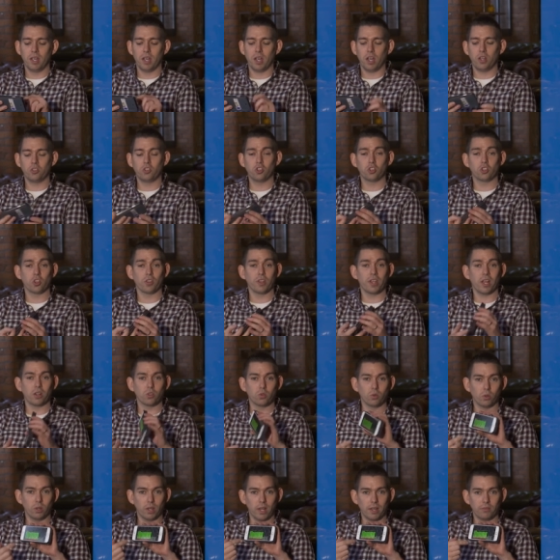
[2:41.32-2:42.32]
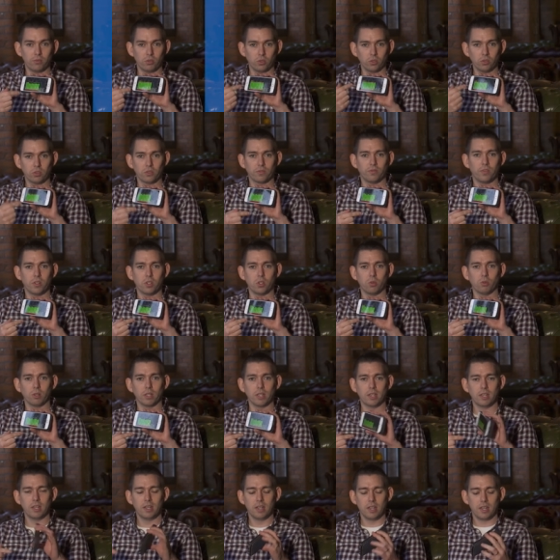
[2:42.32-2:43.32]
uh, just on the actual levels
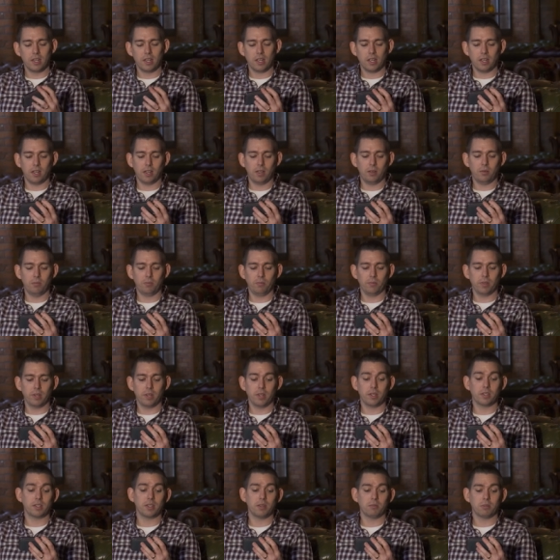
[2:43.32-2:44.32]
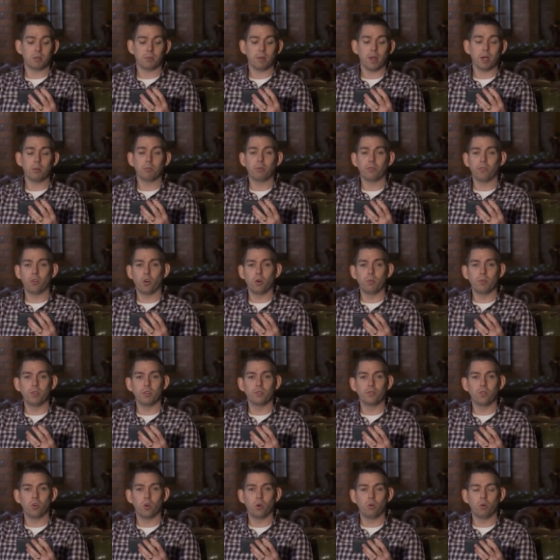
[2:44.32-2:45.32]
visually um, it seems to be outperforming
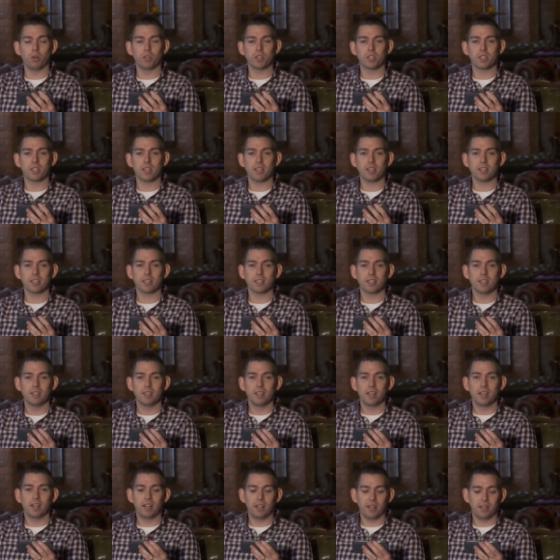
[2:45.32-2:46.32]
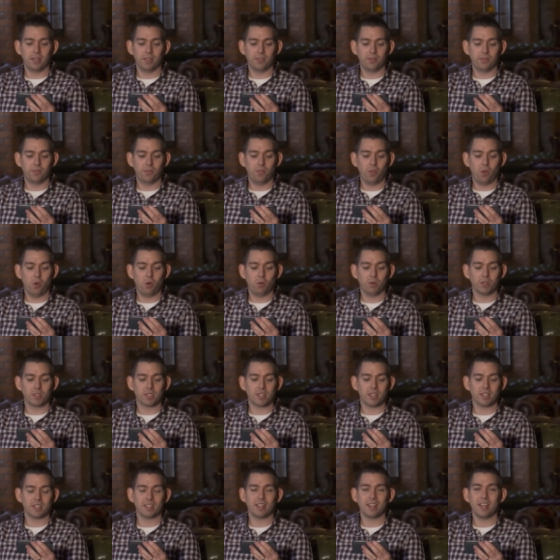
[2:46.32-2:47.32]
the 416. Uh, the
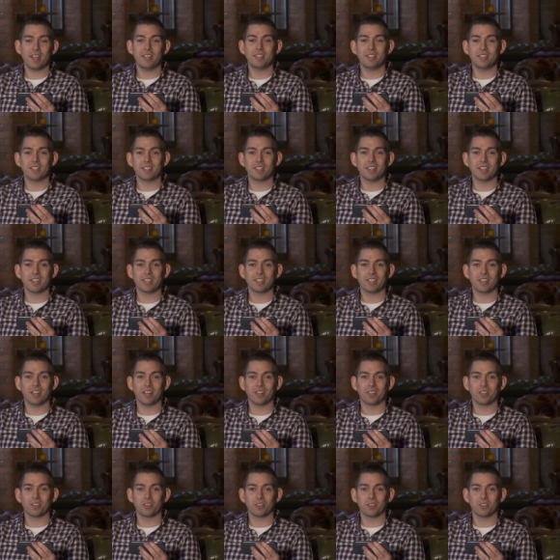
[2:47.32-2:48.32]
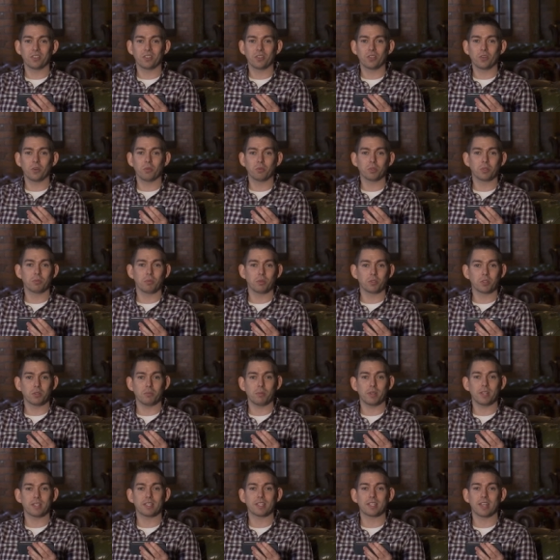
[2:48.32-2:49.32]
416 and the 8060 I th thought was supposed to
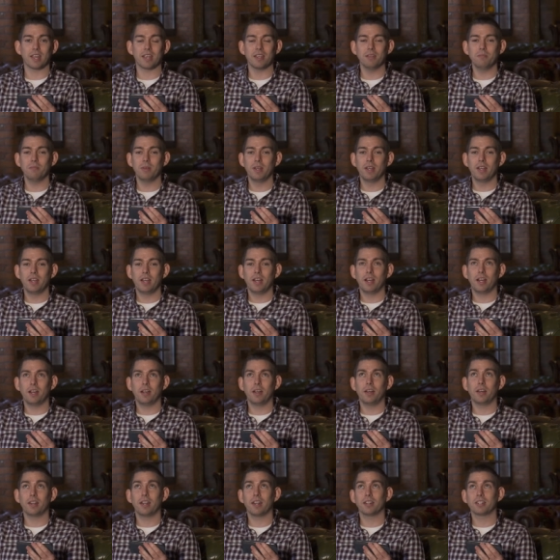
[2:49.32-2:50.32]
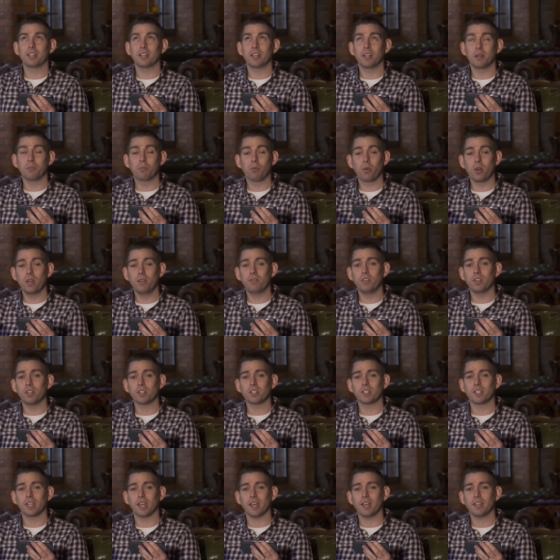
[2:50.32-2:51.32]
be the same. Uh, and actually in a
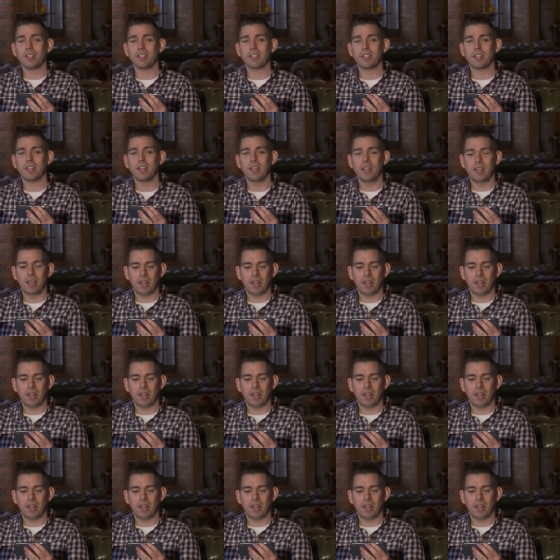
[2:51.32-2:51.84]
previous test,